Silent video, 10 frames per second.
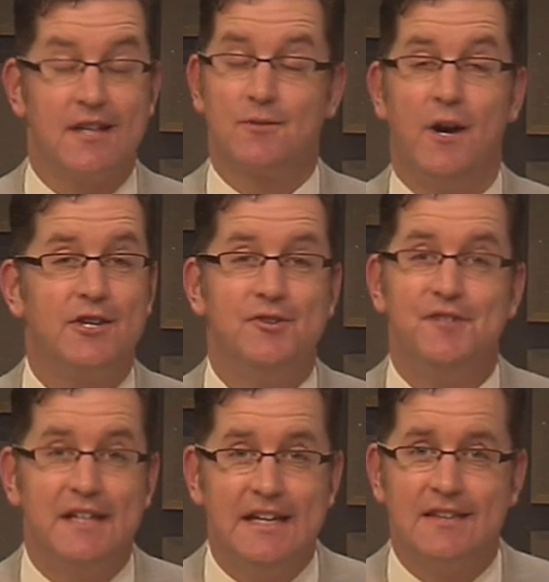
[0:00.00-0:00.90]
That's why you
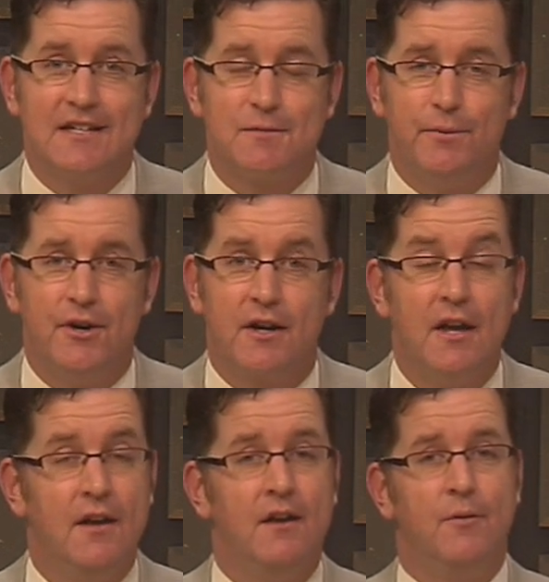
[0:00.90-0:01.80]
need this book.
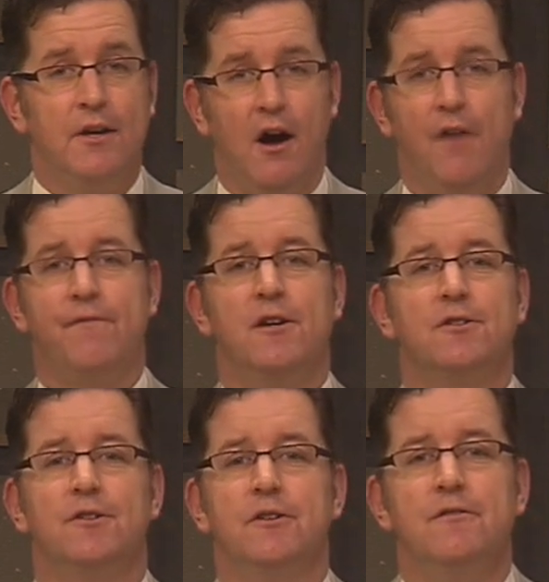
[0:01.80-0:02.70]
We offer it
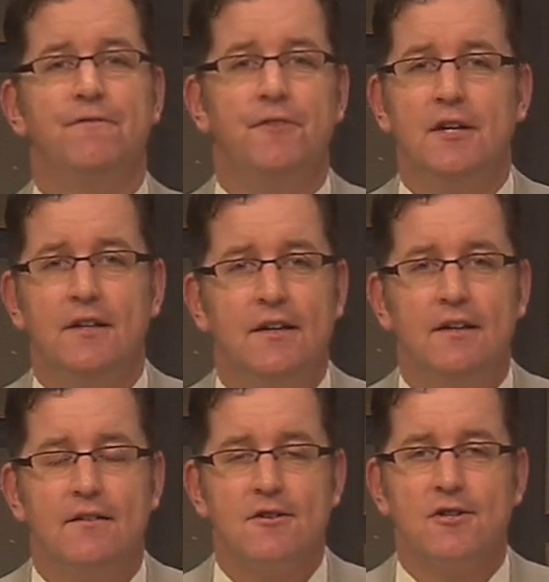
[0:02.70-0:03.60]
to you
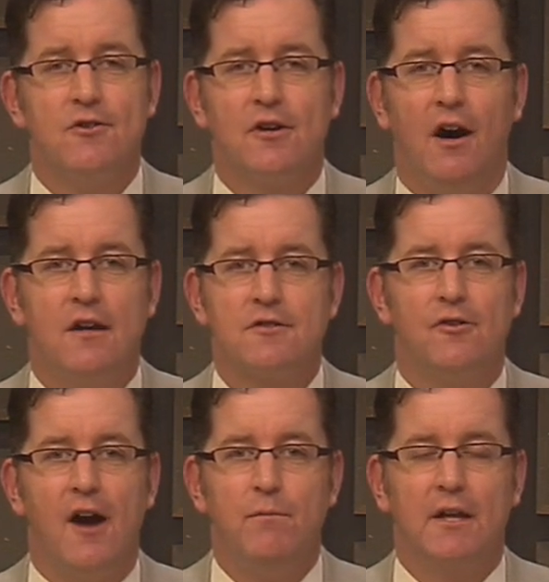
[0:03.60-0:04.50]
freely. There's no cost
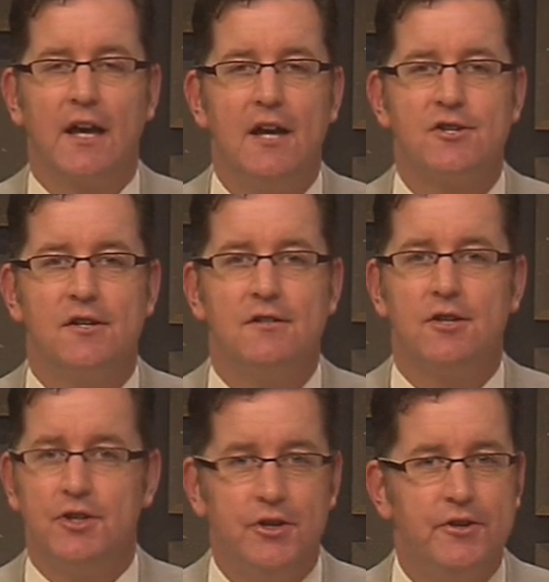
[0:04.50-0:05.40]
or obligation
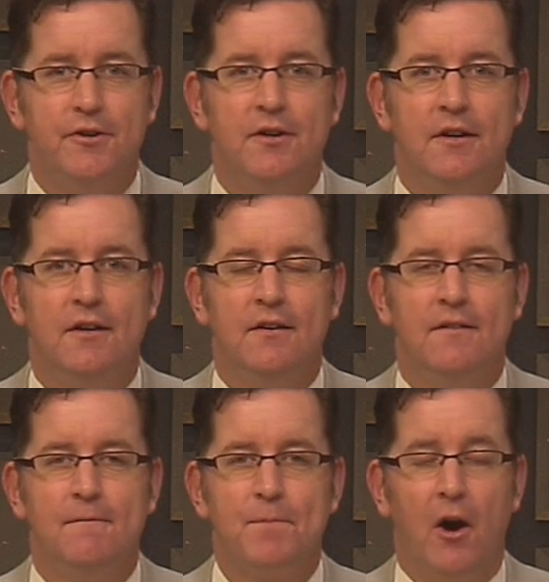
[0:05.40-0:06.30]
to you.
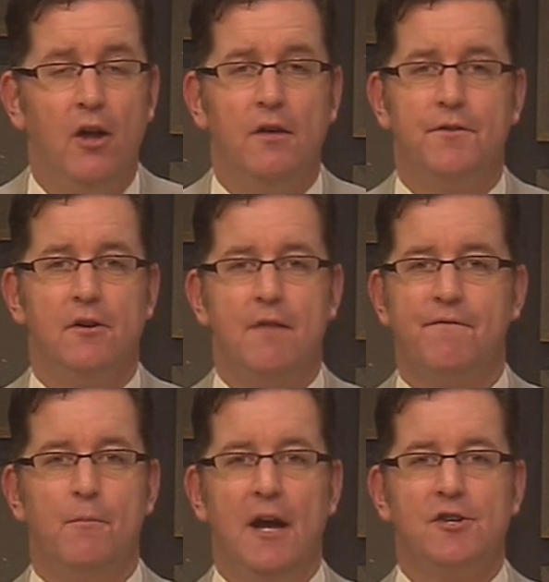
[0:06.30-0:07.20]
All of your
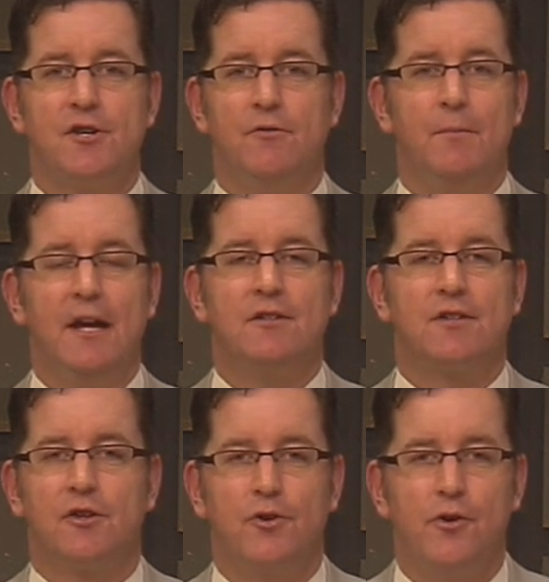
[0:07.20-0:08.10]
information remains
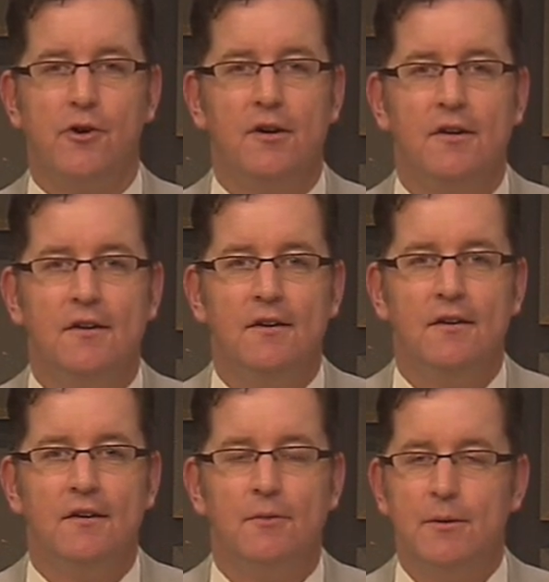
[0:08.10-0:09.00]
secure.
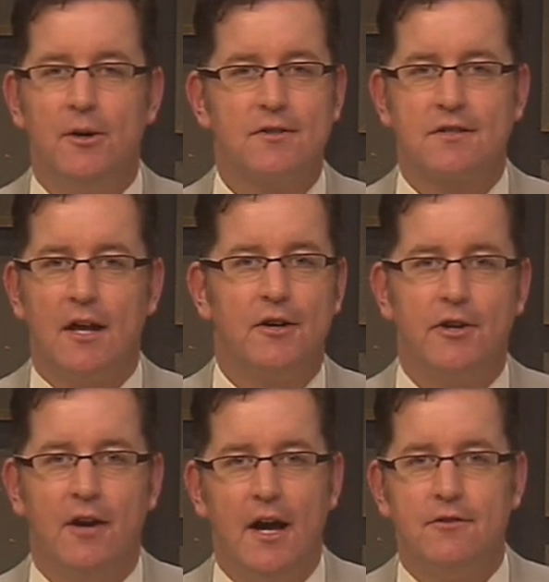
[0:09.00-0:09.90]
We won't sell
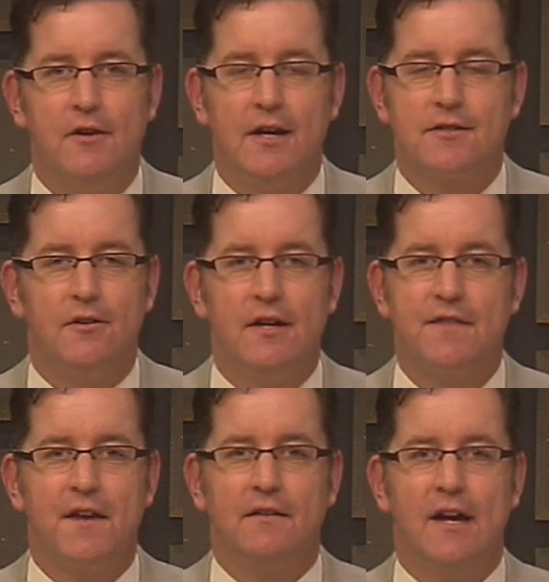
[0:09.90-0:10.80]
your address or
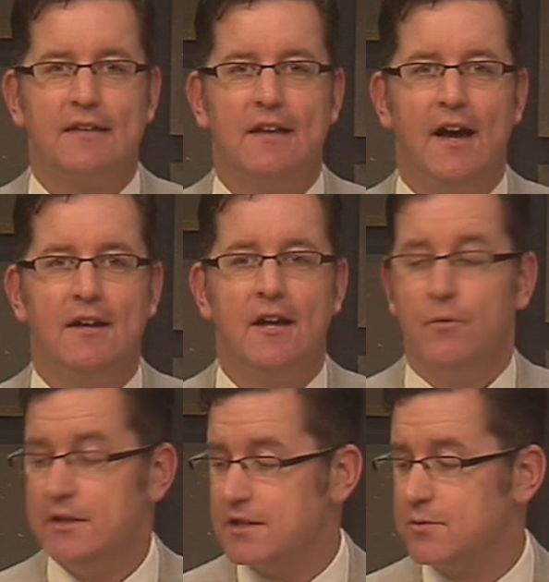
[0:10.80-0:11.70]
anything like that.
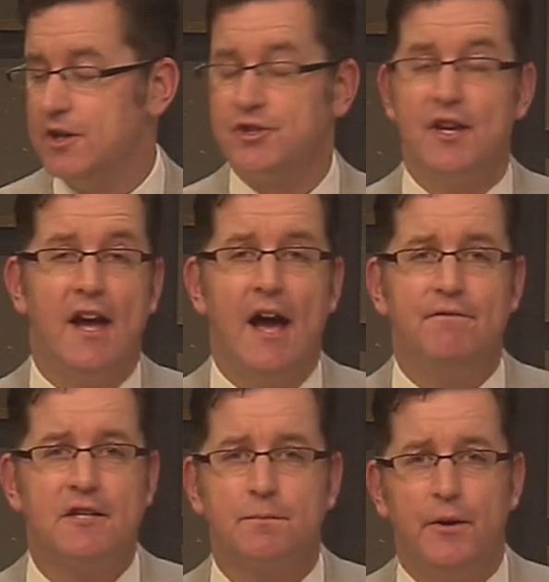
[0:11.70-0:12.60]
We just want you to
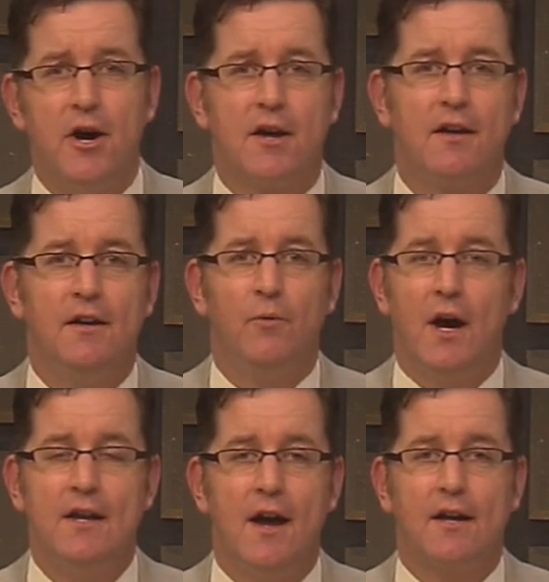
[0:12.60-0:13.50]
have this book.
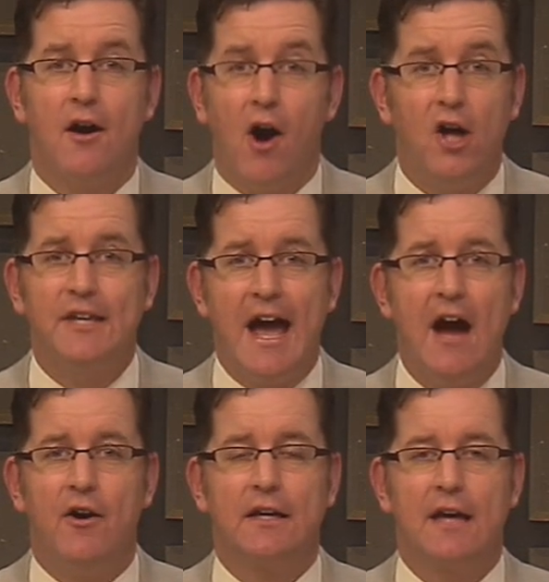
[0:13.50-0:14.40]
Why not call
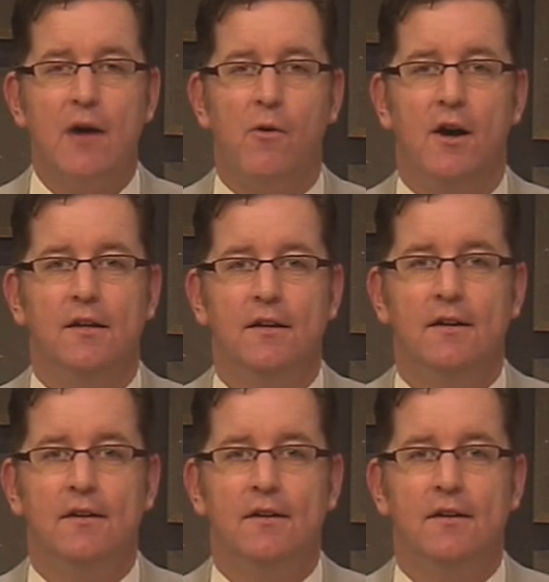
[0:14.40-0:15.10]
now and get one